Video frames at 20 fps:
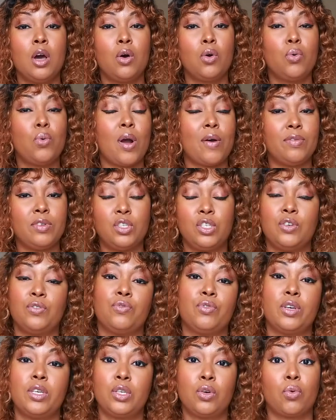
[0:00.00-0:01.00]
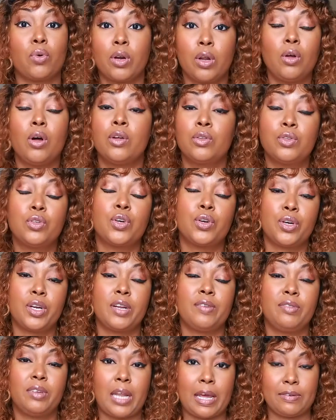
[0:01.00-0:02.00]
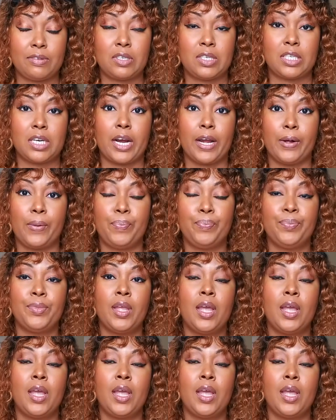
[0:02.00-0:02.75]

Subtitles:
who have a different or an alternative lifestyle.